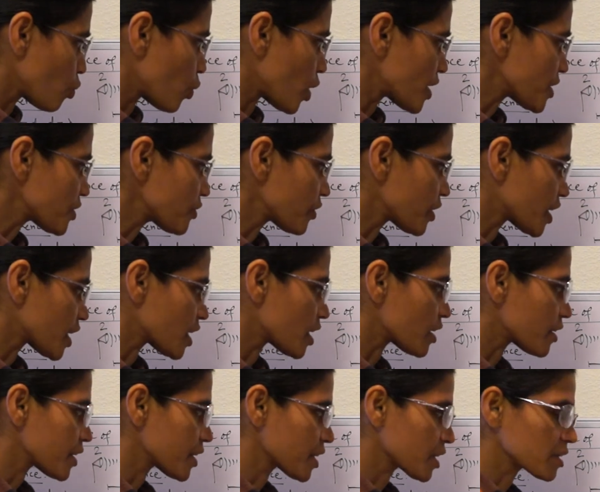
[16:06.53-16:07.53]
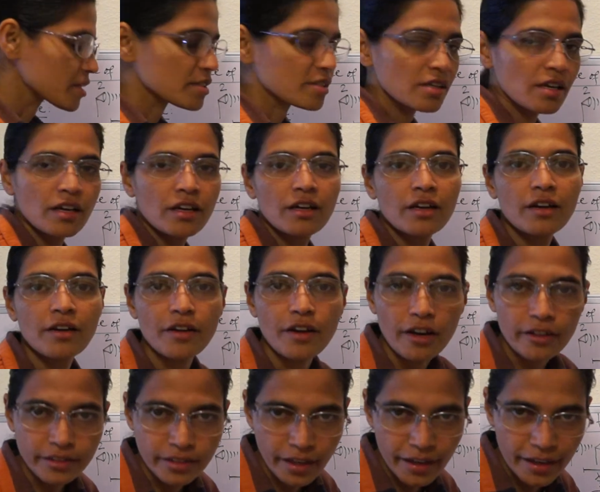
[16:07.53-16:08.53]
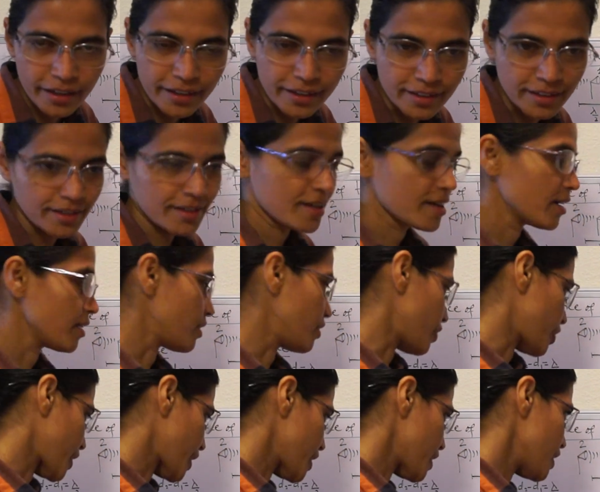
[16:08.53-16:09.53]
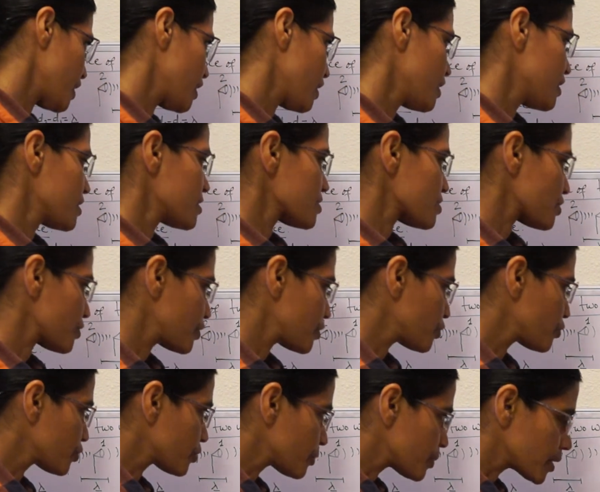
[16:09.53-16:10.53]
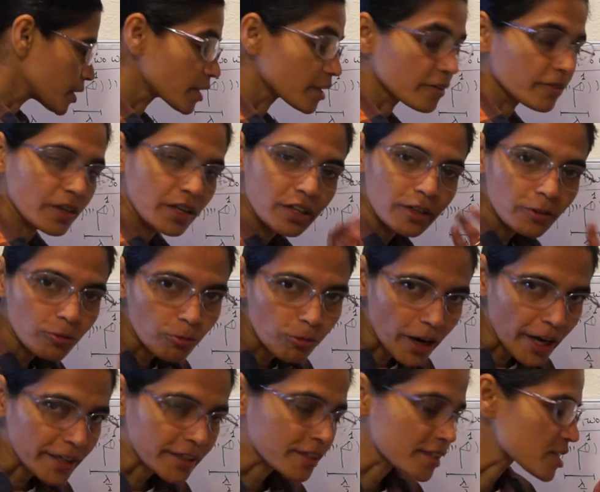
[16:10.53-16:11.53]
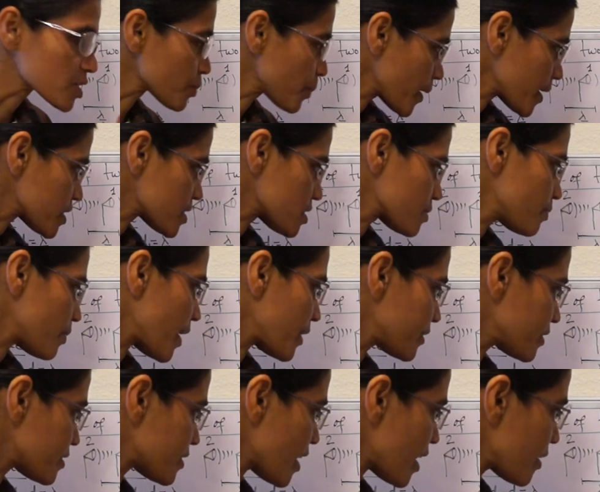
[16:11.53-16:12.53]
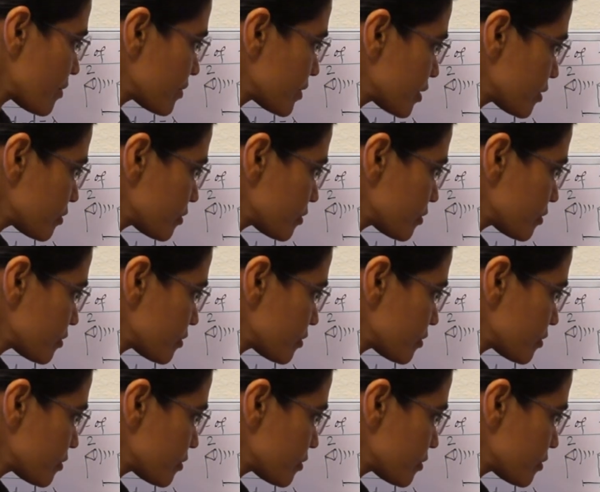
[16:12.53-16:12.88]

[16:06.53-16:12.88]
what you hear is nothing. Okay? So you would be in a really quiet space by the time